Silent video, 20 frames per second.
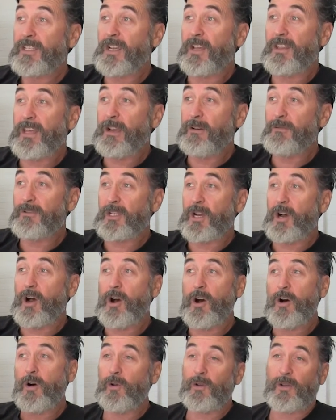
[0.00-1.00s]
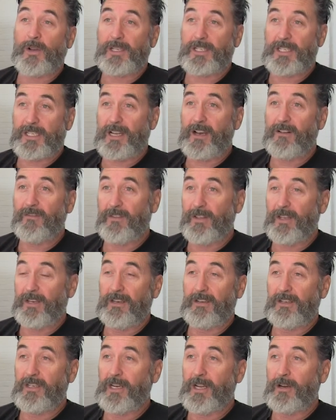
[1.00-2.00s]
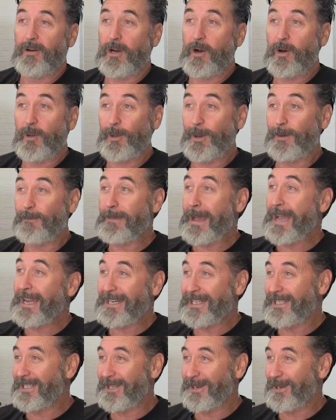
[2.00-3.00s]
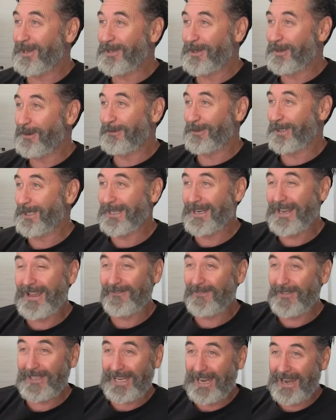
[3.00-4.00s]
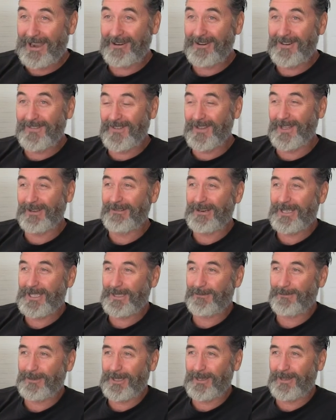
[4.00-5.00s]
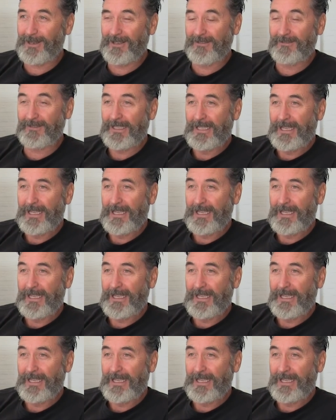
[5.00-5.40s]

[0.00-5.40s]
So there was a whole lot of stuff that, you know, a whole lot of baggage that I knew I wasn't going to have to carry for the rest of my life.